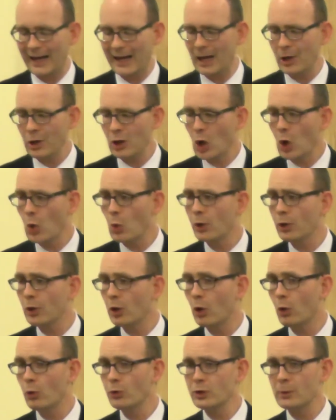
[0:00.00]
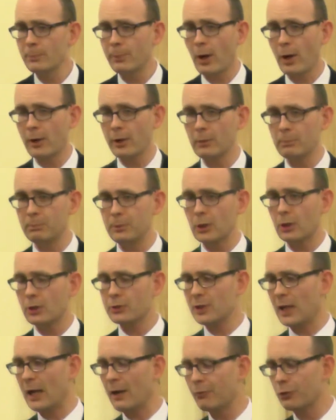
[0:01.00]
And no one knows about it
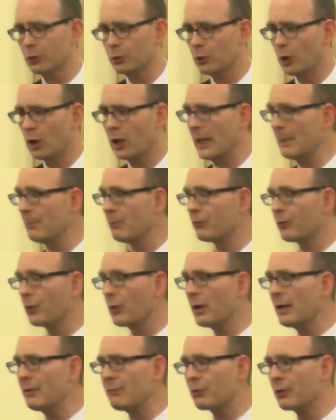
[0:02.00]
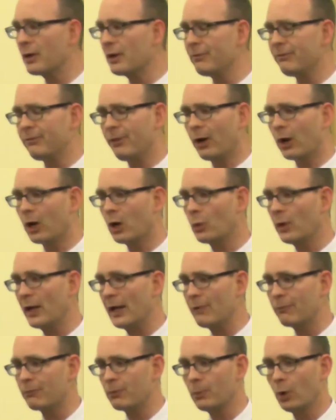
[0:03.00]
because, after all, I'm very, very far
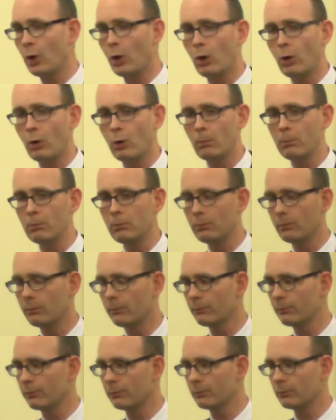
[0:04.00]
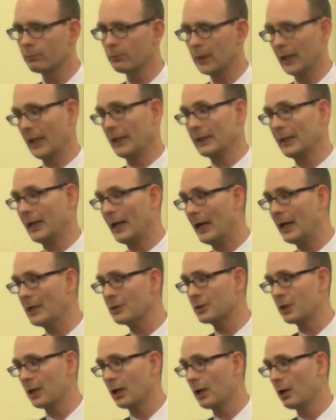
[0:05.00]
away from home in
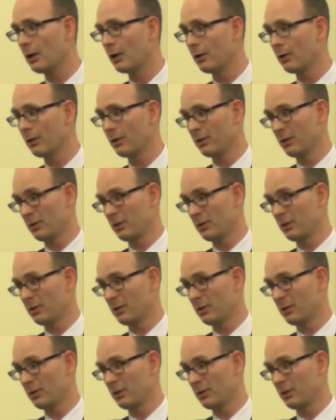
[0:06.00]
Gaza